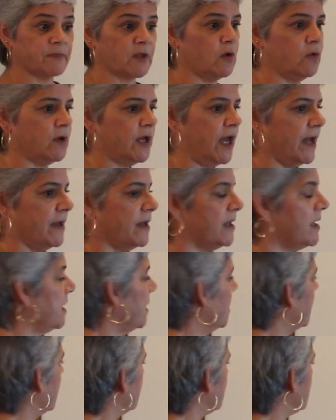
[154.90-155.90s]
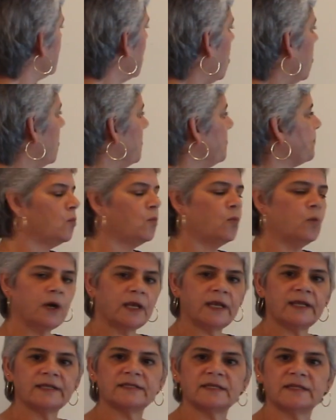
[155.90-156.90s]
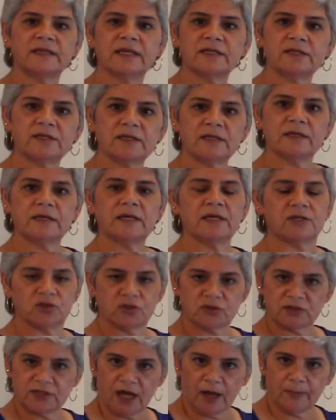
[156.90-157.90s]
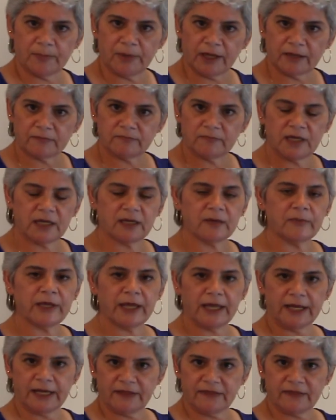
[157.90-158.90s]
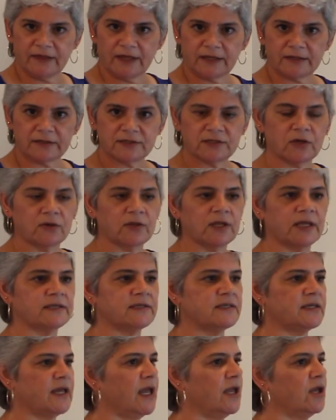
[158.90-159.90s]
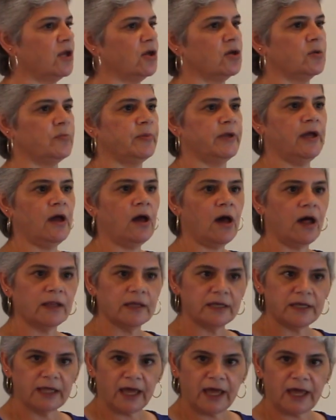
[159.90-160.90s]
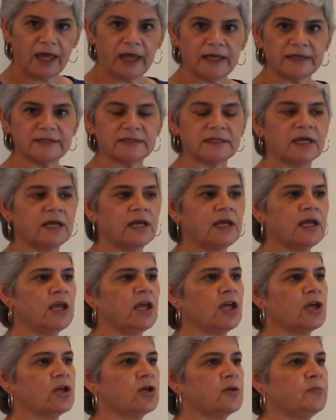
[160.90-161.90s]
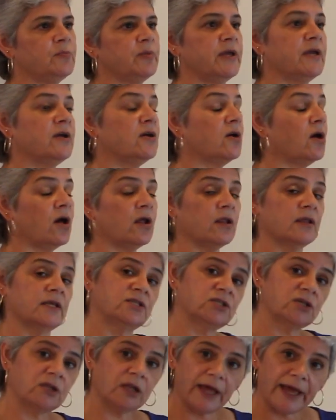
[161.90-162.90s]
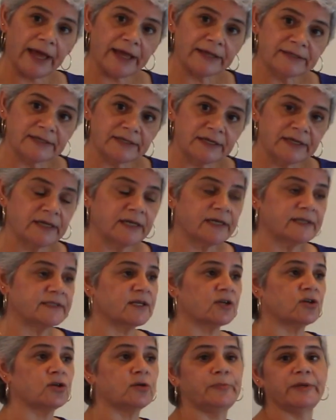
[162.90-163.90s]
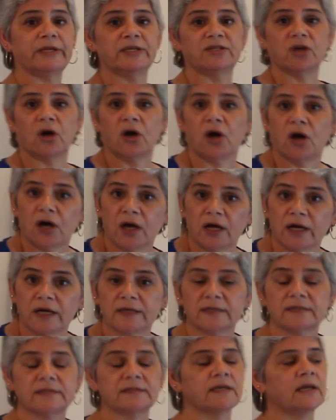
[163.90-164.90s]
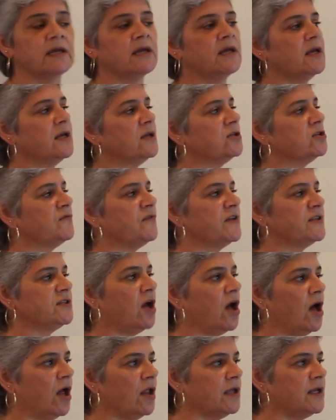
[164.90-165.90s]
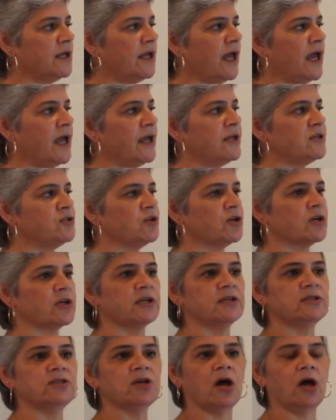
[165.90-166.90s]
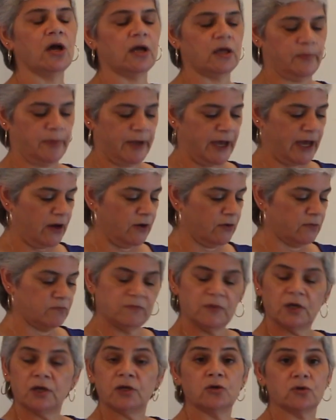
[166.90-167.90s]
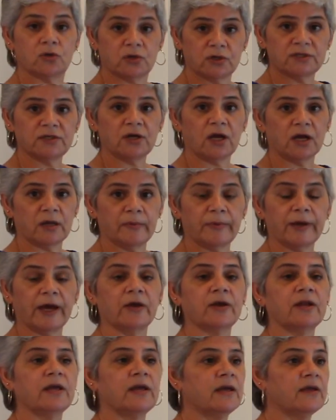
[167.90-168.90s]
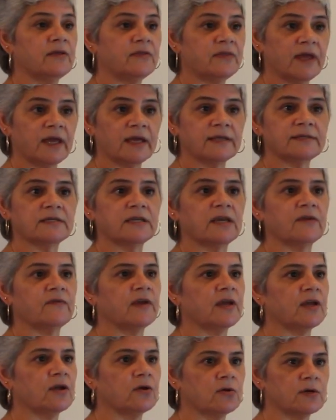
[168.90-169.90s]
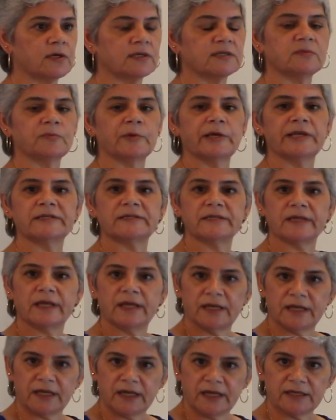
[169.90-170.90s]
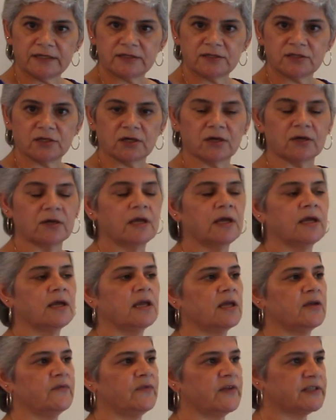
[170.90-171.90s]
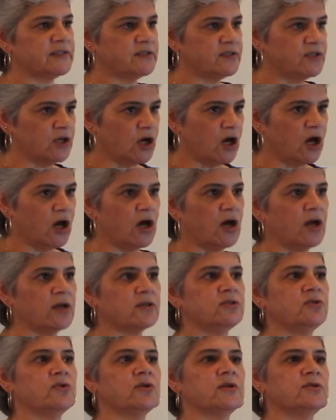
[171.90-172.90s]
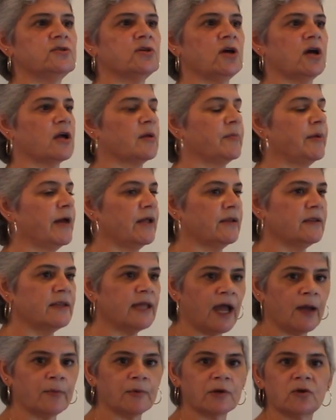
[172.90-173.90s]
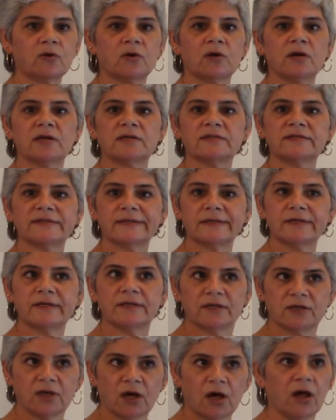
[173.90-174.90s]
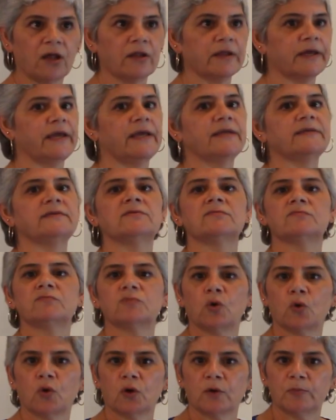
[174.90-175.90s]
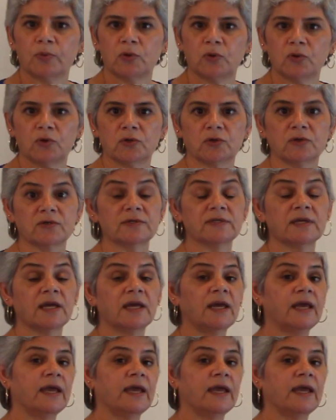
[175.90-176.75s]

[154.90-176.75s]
Okay, so what is it that is your topic? It could be anything. So let's say it could be holidays, it could be college classes, it could be dogs. So if it's holidays, you could talk about Thanksgiving, Christmas, and Easter. If it's dogs, you could talk about Labradors, Collies, or Poodles.